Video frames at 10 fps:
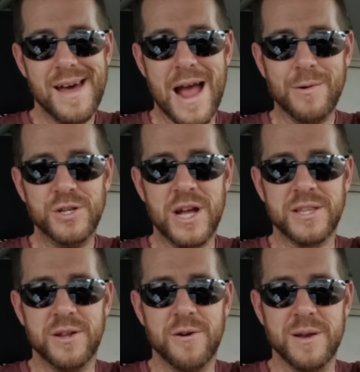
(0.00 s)
I
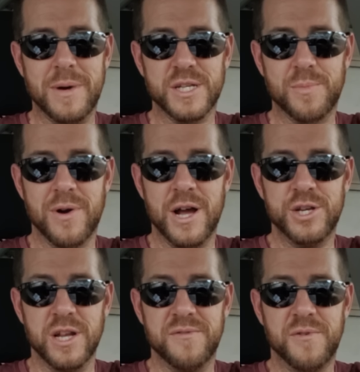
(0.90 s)
rejected her, and to my
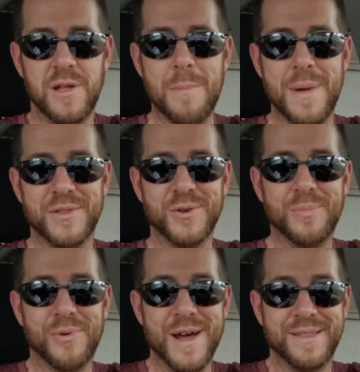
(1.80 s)
surprise, she had a full-on mental
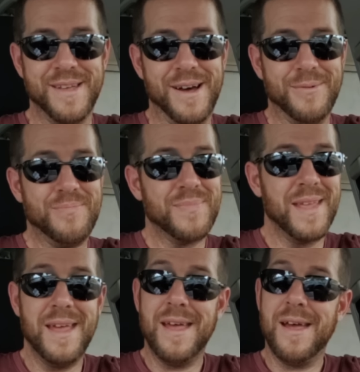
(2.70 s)
breakdown.
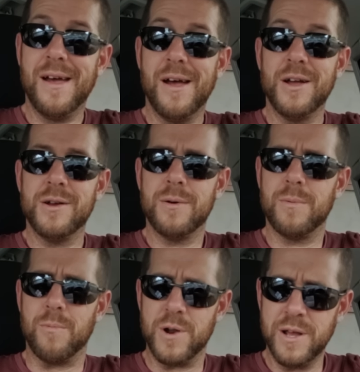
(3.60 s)

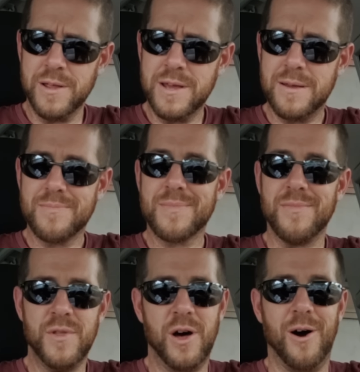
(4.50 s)
Really?
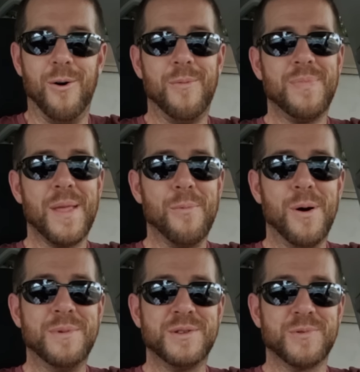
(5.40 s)
No. A
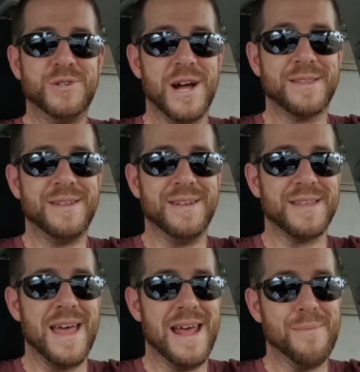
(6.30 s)
woman's rejected
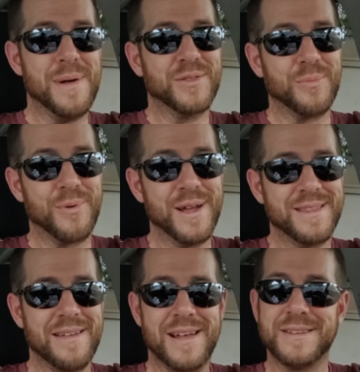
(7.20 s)
and had a mental
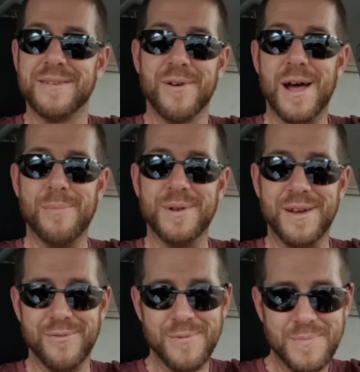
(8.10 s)
breakdown? That's never happened
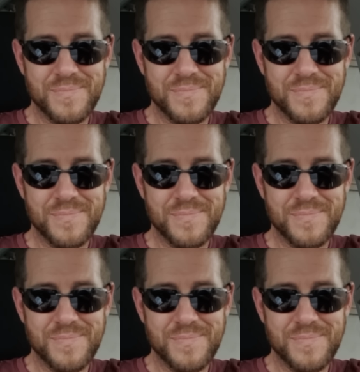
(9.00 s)
ever.